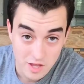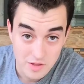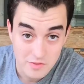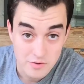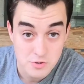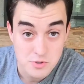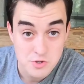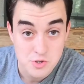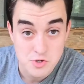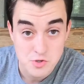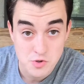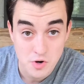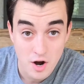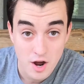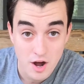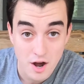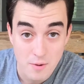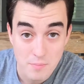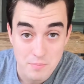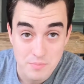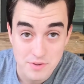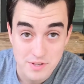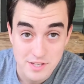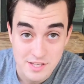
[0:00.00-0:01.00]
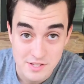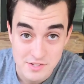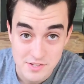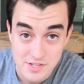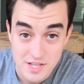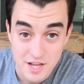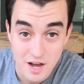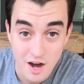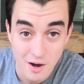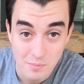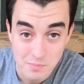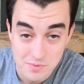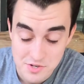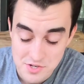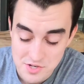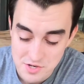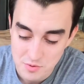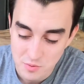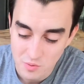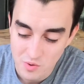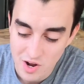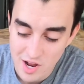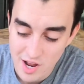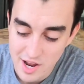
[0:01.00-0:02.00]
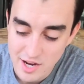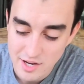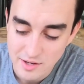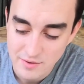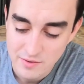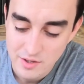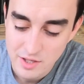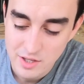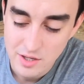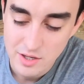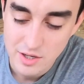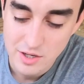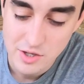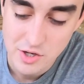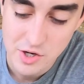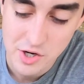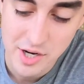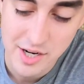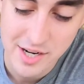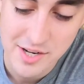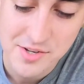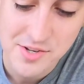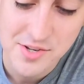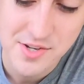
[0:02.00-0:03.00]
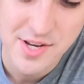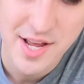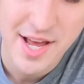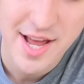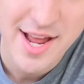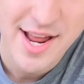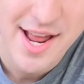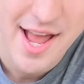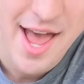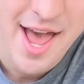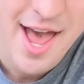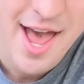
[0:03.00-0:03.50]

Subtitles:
leather strop is the opposite way. You're going to stay